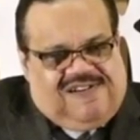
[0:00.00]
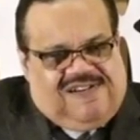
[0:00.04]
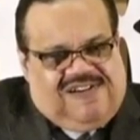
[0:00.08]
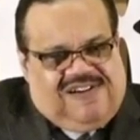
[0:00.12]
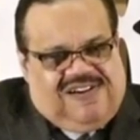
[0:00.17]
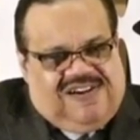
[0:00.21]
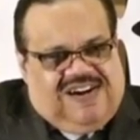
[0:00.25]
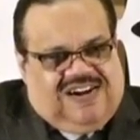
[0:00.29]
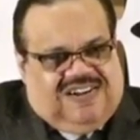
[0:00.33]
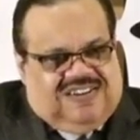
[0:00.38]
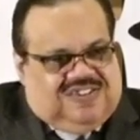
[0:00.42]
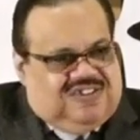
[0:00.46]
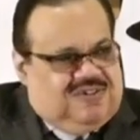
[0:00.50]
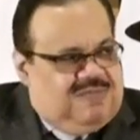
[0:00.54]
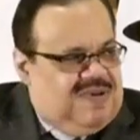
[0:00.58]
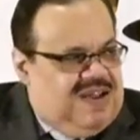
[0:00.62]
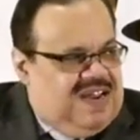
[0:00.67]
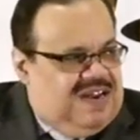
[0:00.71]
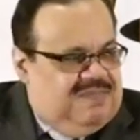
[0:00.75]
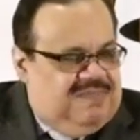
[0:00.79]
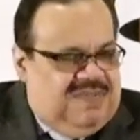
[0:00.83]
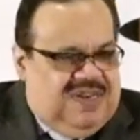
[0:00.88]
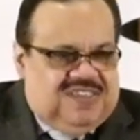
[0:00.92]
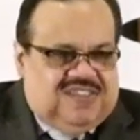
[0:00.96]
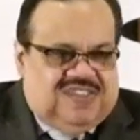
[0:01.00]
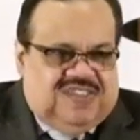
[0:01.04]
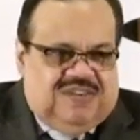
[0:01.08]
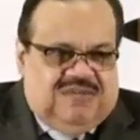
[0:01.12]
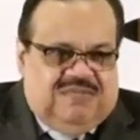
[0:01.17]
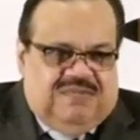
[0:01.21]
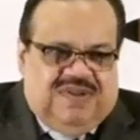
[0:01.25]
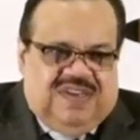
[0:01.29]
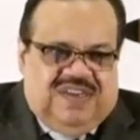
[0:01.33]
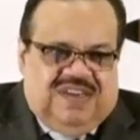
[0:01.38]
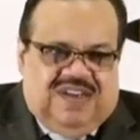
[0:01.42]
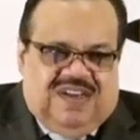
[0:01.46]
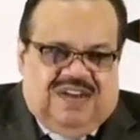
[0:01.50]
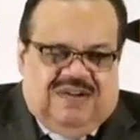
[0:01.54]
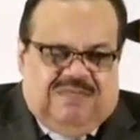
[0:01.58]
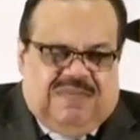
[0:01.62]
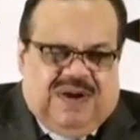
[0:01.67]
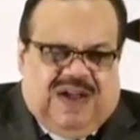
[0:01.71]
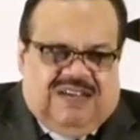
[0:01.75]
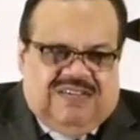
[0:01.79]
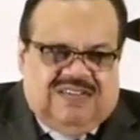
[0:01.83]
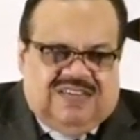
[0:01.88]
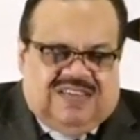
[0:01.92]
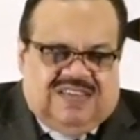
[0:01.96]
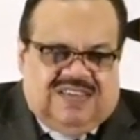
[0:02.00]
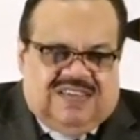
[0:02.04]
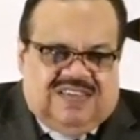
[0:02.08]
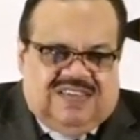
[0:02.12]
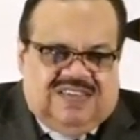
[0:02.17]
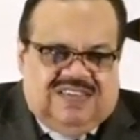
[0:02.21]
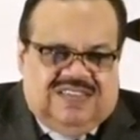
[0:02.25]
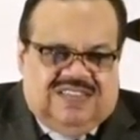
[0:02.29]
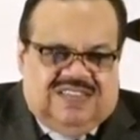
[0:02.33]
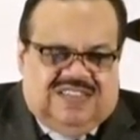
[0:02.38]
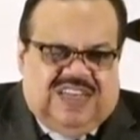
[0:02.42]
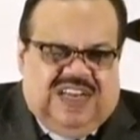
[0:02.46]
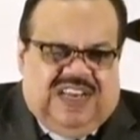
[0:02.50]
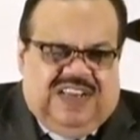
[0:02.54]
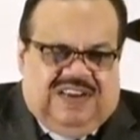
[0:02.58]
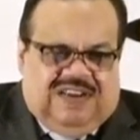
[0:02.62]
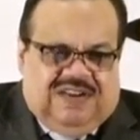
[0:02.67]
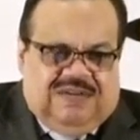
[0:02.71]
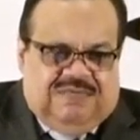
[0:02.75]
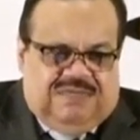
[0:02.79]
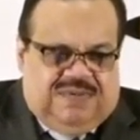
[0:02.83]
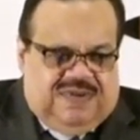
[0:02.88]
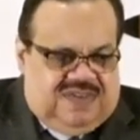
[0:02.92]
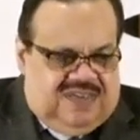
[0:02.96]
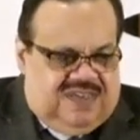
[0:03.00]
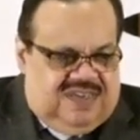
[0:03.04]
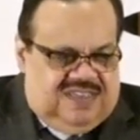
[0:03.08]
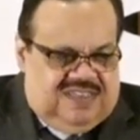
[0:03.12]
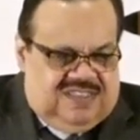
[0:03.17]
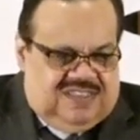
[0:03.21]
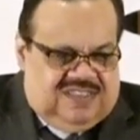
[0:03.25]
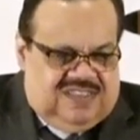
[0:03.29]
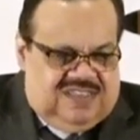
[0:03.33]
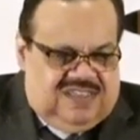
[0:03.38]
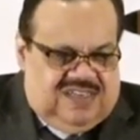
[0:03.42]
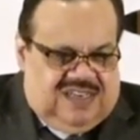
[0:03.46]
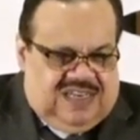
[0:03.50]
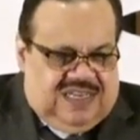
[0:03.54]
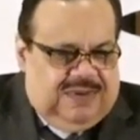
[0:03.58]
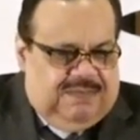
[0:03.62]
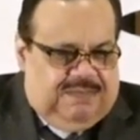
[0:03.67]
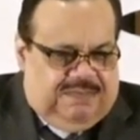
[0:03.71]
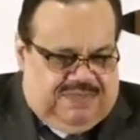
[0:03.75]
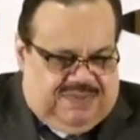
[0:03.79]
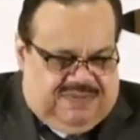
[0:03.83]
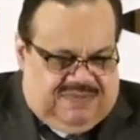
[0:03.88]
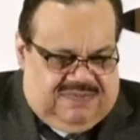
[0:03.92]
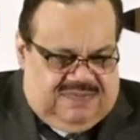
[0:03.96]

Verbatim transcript: Yeah, somebody mentioned to me about uh, Jacob and his limp.